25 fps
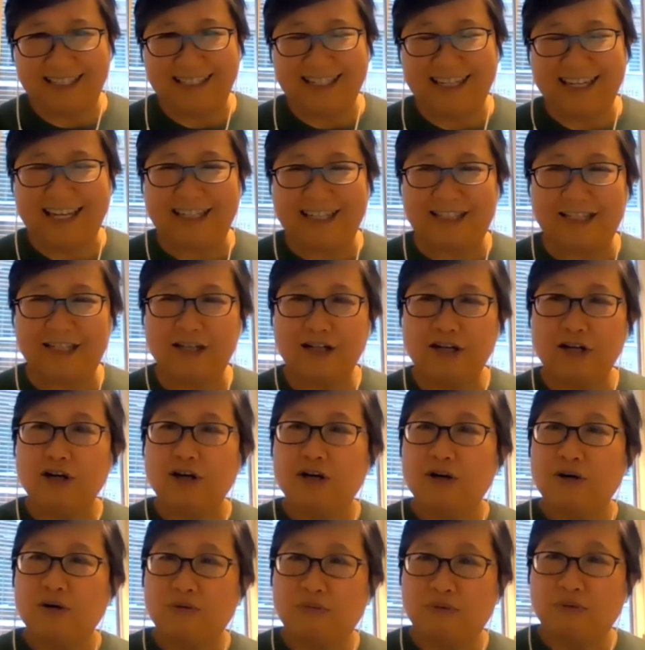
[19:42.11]
and
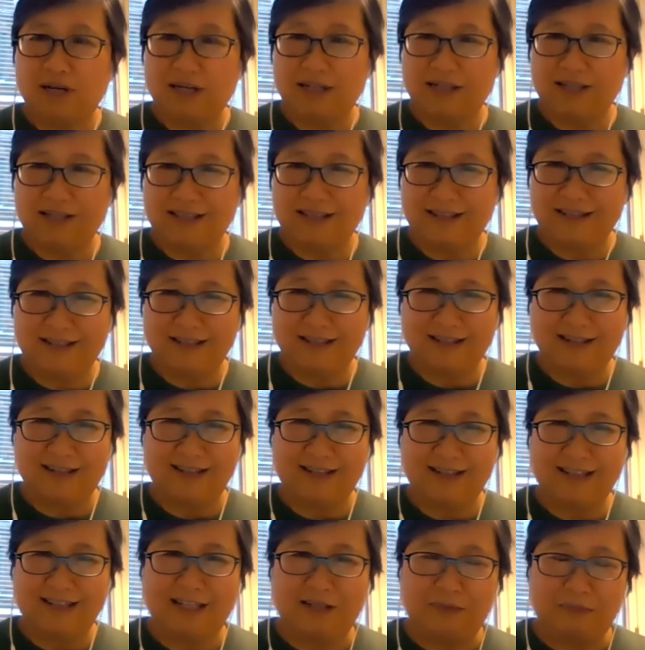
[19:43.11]
rather than
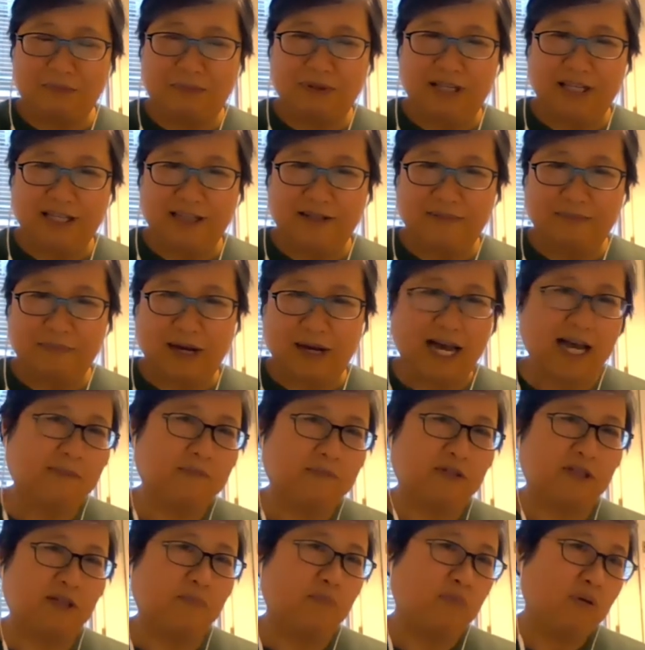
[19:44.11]
it being
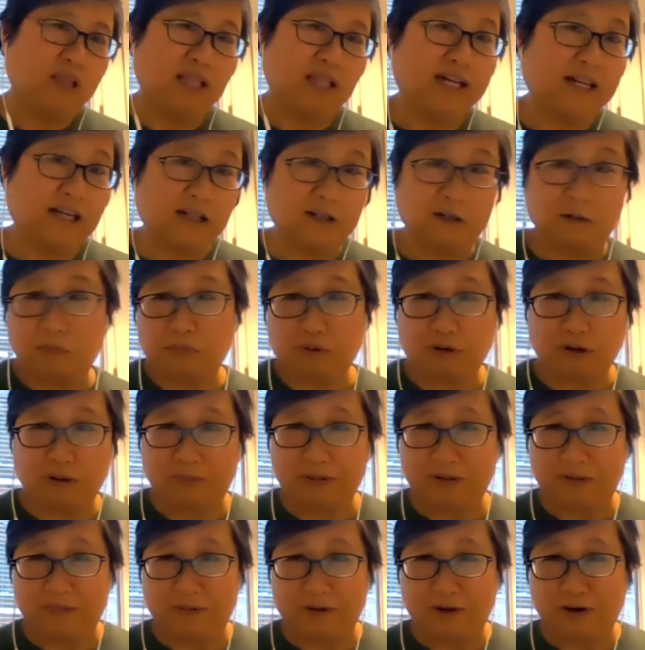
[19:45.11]
perhaps a political
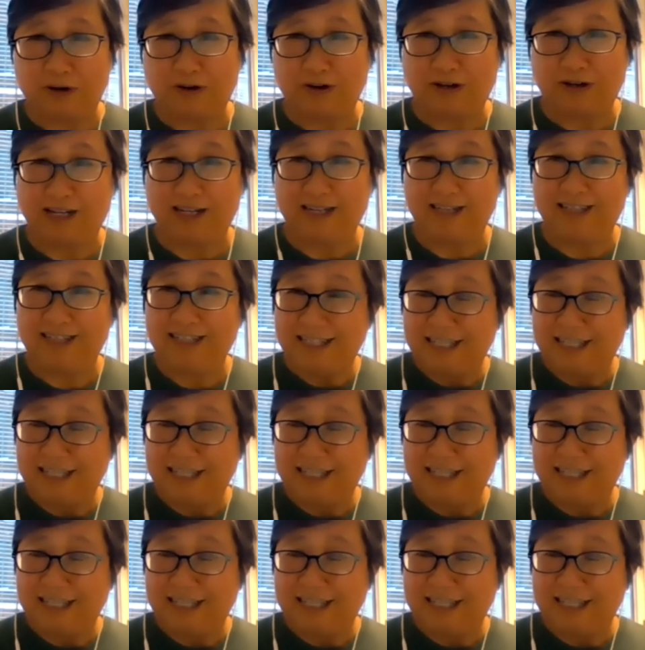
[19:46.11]
problem or a